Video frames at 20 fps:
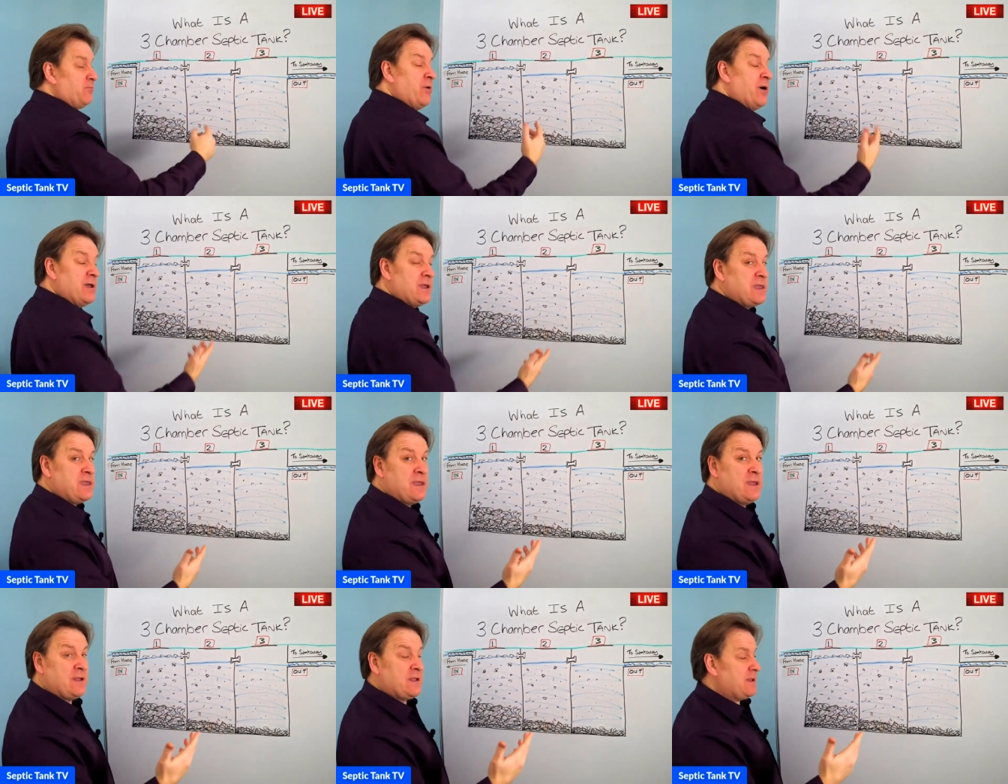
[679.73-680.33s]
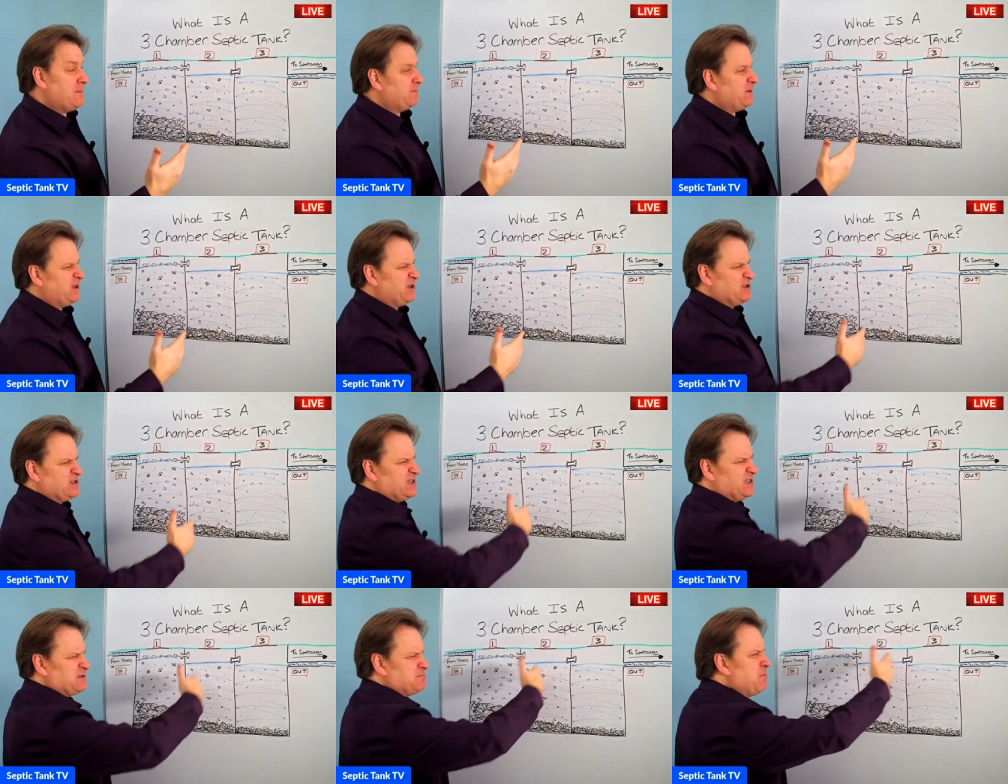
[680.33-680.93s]
Why?
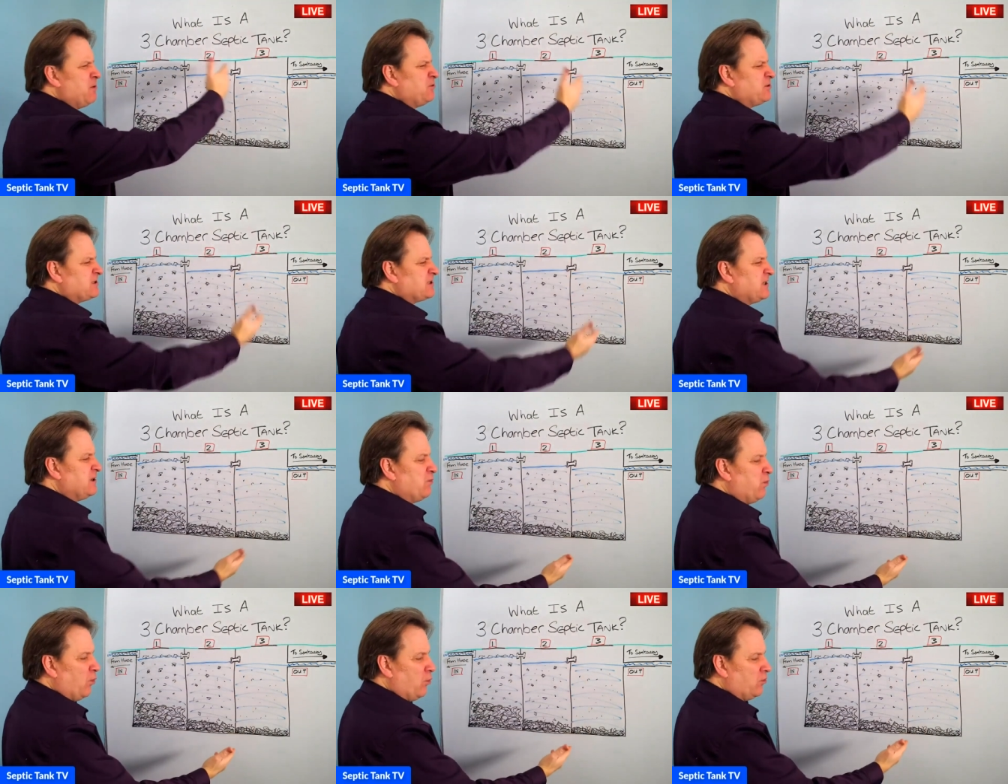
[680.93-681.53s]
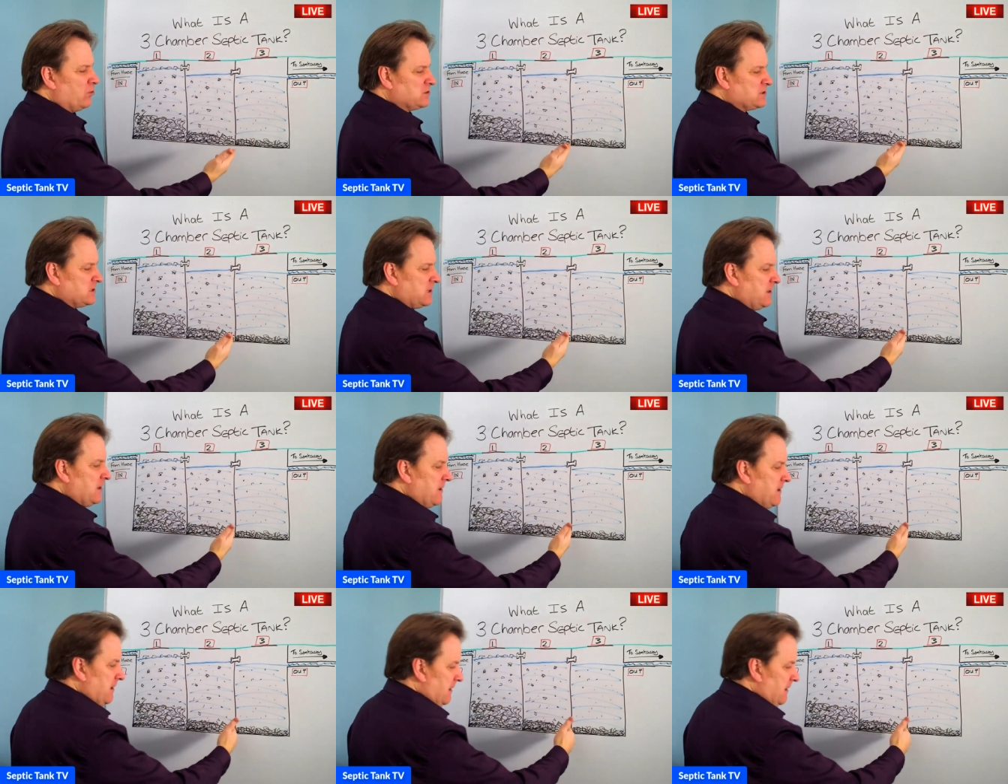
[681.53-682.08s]
Because it's mostly water